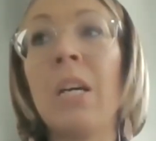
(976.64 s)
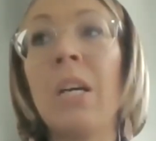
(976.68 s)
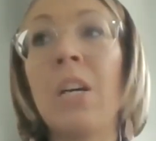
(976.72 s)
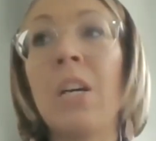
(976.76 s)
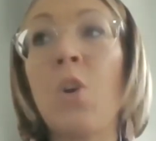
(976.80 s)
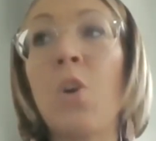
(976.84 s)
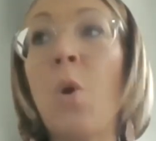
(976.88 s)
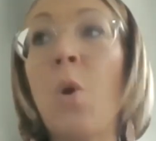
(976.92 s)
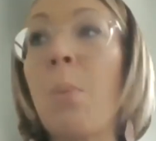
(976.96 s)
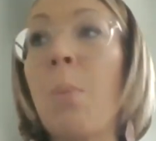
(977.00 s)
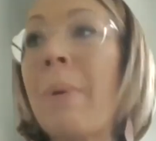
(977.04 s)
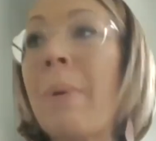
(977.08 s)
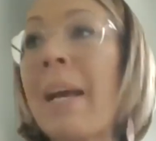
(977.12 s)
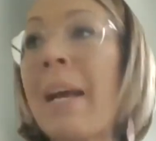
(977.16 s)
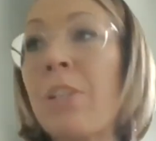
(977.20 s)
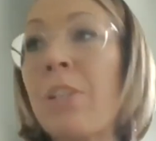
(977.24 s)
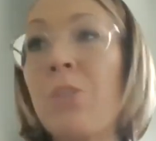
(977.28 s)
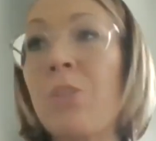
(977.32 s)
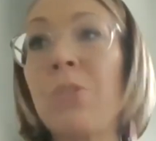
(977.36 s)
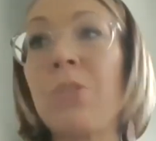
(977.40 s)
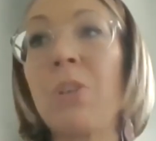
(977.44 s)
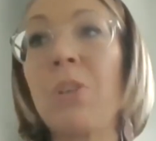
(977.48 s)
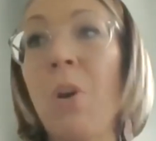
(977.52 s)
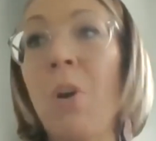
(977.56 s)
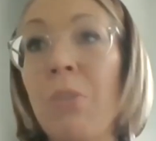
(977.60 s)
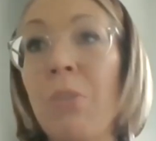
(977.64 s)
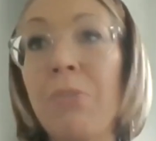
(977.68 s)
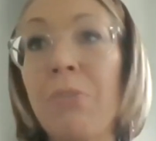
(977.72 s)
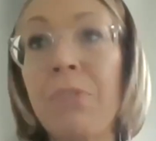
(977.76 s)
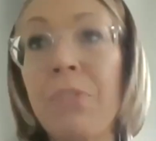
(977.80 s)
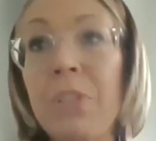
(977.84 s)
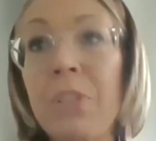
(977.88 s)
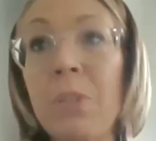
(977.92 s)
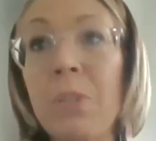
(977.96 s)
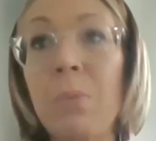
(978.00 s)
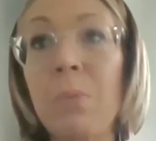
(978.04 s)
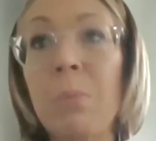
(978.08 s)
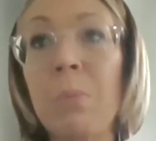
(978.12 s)
go back to the
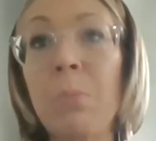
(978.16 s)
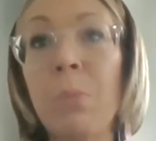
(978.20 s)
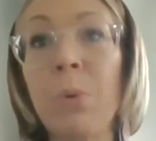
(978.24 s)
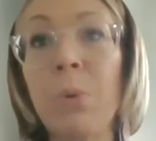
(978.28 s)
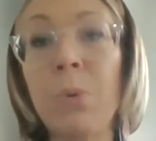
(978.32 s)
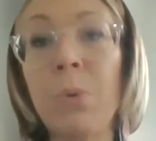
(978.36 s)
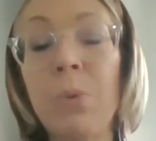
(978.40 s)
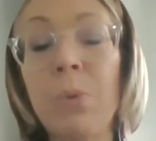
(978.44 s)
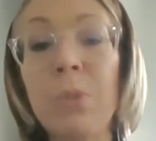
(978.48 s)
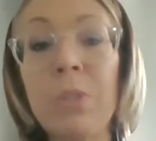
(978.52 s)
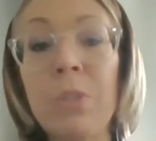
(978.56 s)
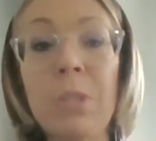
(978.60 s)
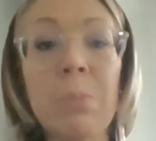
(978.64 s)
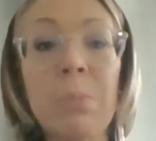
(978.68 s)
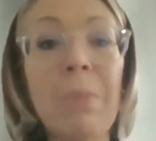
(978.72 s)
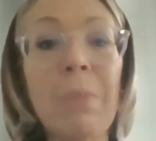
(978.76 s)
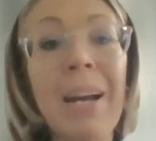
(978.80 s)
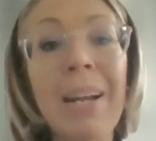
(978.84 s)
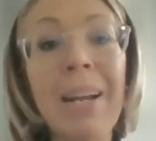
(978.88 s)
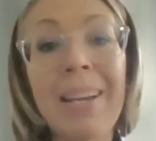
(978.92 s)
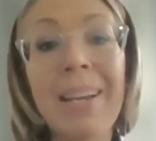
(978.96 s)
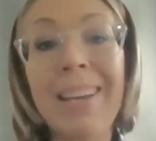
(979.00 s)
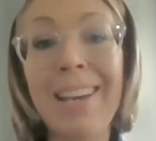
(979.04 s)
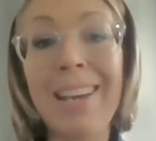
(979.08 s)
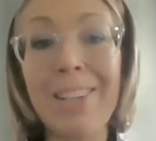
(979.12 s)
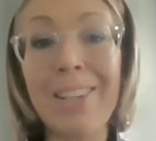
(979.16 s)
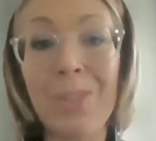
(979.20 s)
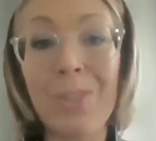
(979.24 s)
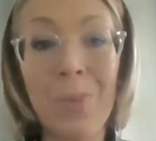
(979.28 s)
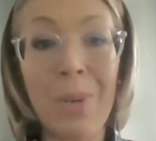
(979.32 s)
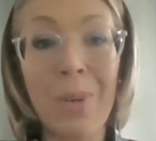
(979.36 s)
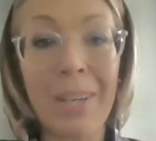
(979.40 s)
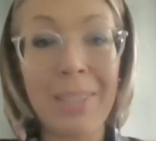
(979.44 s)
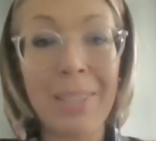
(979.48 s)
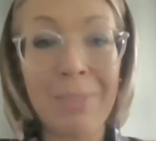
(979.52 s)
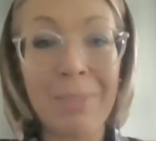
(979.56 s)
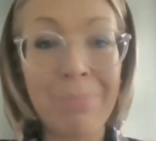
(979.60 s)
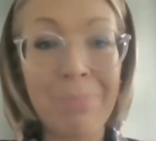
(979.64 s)
office with more smart
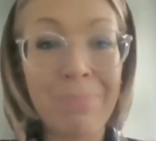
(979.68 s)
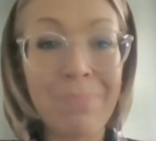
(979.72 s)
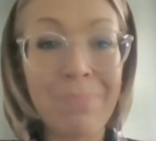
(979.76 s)
casual